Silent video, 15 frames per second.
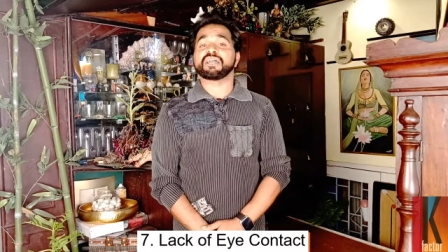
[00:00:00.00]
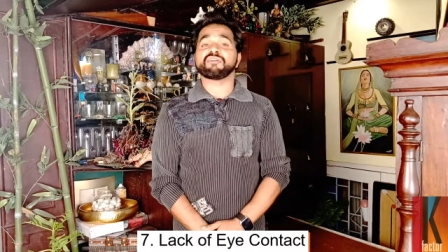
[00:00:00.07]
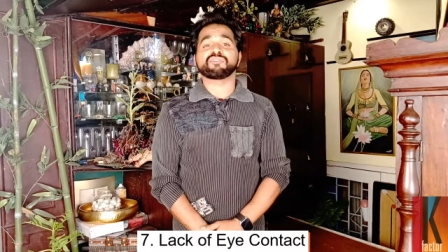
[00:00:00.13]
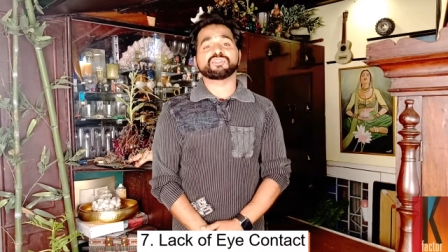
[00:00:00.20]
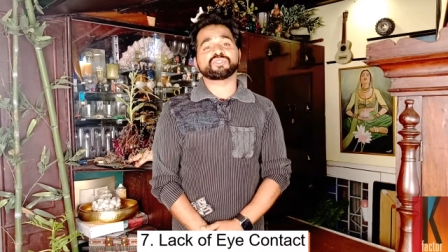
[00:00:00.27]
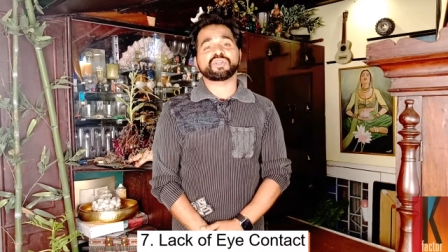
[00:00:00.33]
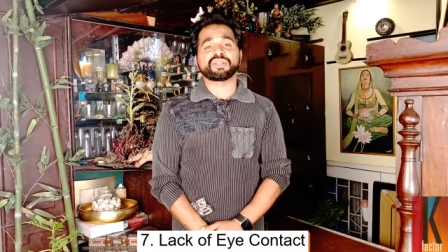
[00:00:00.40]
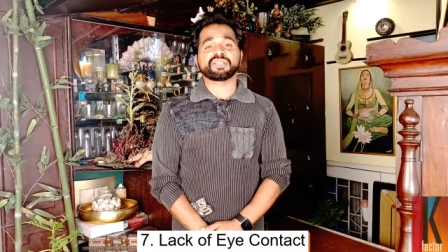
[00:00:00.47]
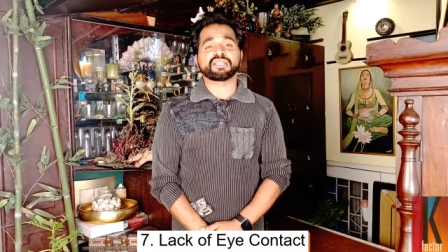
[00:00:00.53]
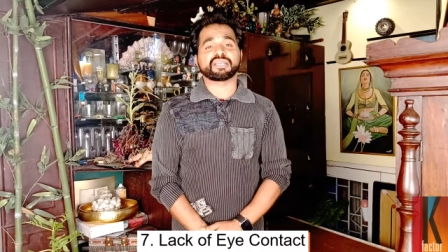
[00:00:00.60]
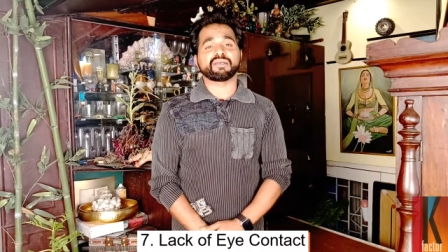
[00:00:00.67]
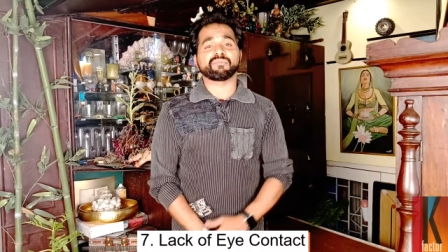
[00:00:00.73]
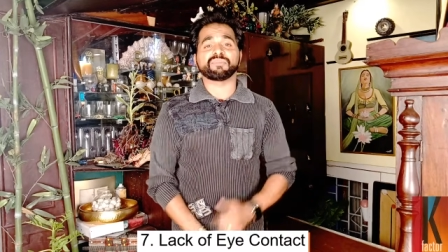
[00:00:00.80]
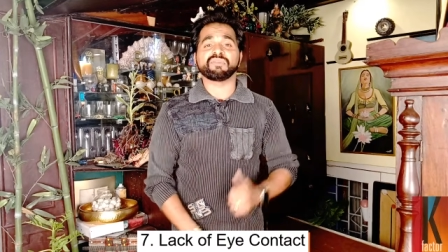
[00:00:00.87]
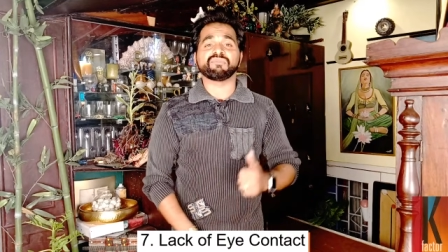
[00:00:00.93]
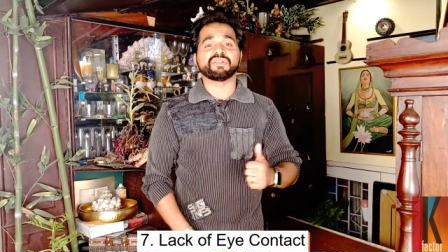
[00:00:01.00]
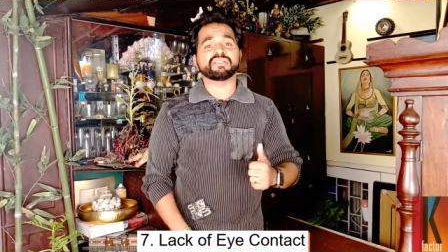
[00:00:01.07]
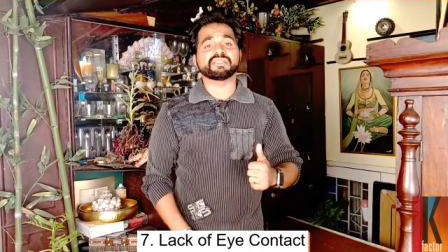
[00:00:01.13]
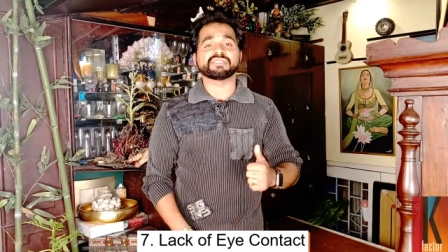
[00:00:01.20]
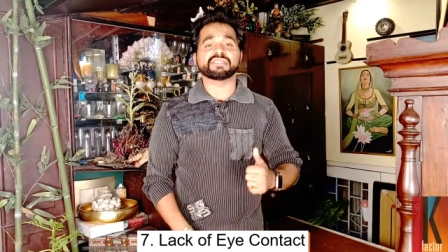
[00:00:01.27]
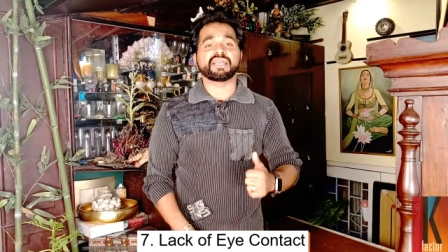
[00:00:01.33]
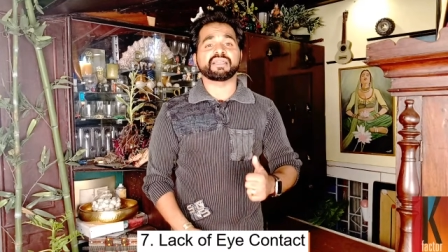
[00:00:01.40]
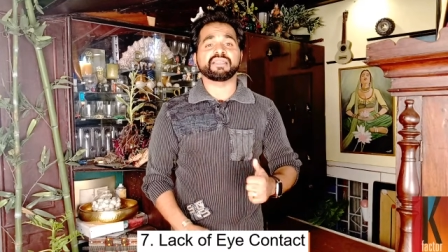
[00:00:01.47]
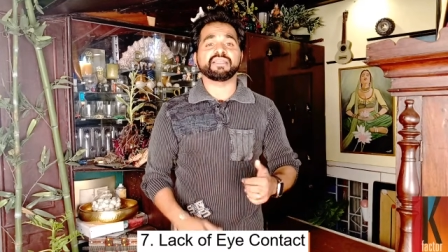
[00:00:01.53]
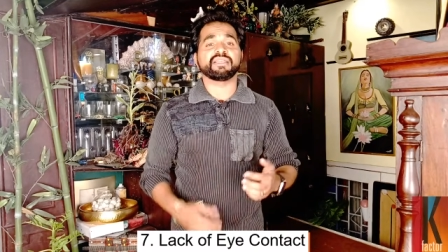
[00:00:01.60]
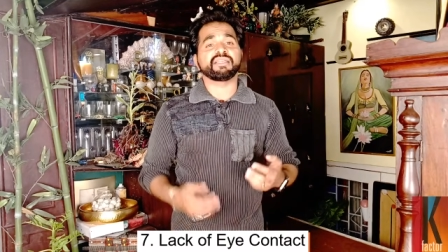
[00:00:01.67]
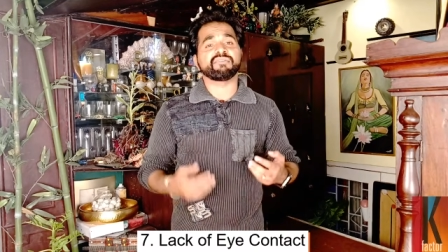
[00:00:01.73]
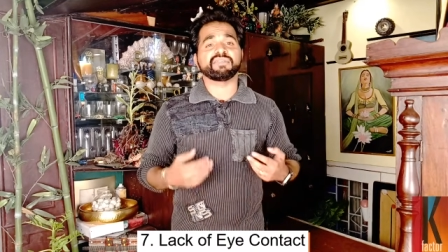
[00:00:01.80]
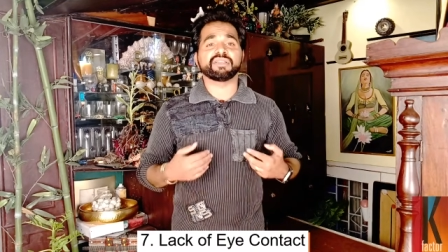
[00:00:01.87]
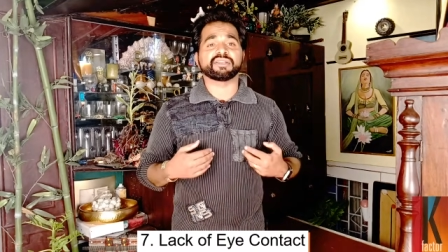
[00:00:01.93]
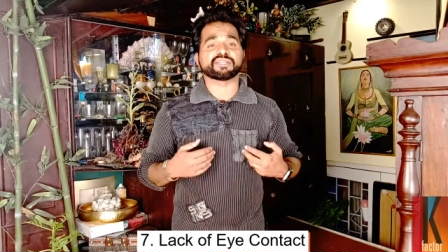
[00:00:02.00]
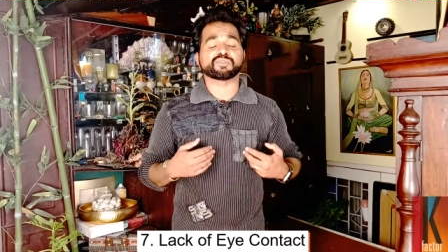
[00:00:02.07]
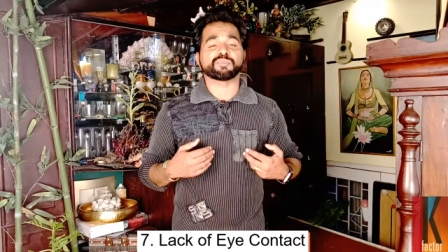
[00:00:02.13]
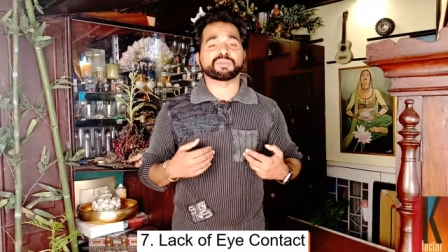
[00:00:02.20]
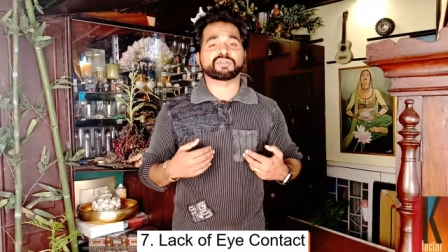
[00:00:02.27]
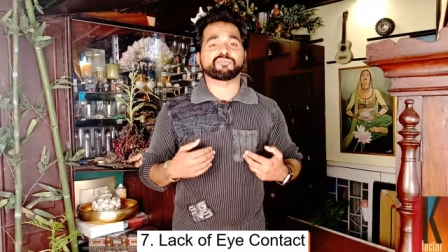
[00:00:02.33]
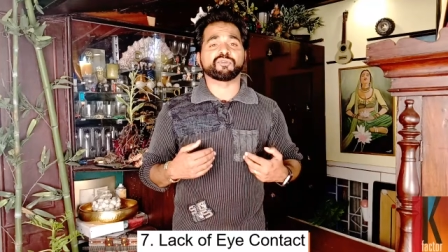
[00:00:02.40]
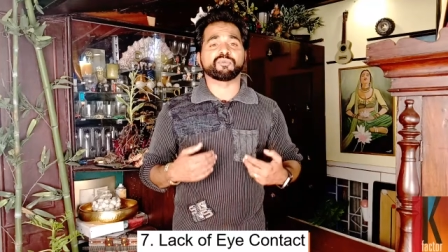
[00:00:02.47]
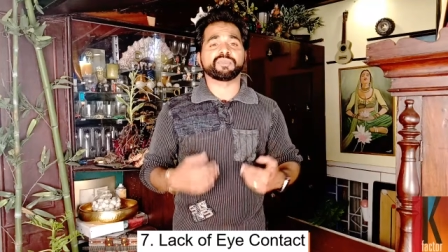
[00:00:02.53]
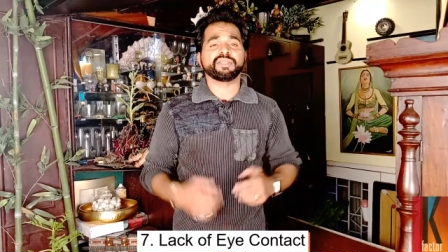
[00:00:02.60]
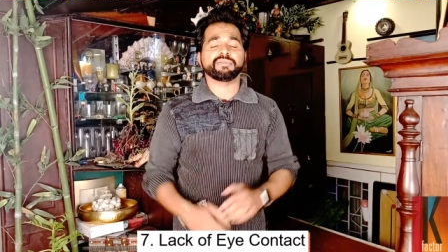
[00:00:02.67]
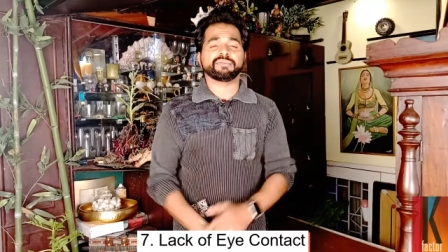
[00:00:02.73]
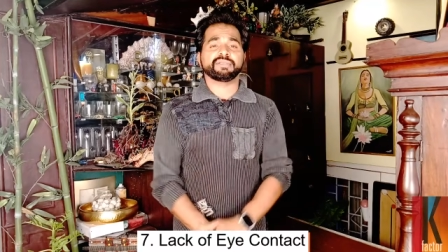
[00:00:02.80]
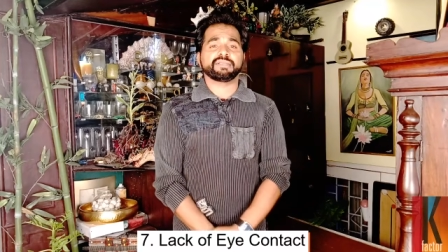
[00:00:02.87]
After joining the company, will this guy give any respect for me?